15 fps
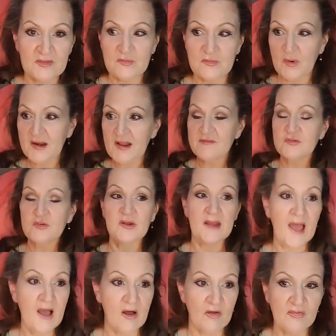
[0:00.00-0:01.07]
If you want to have good
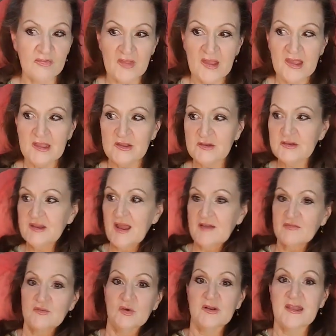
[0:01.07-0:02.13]
health, you need to
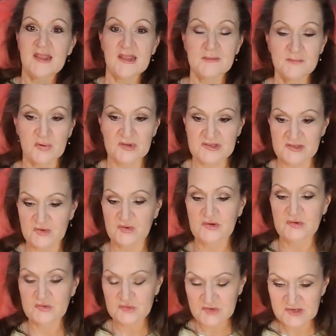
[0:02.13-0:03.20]
have good inputs, good
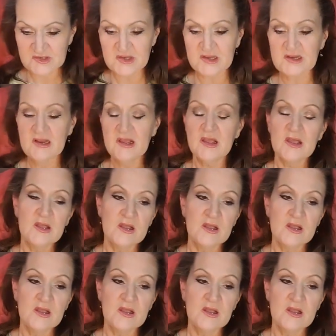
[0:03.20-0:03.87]
nutrition,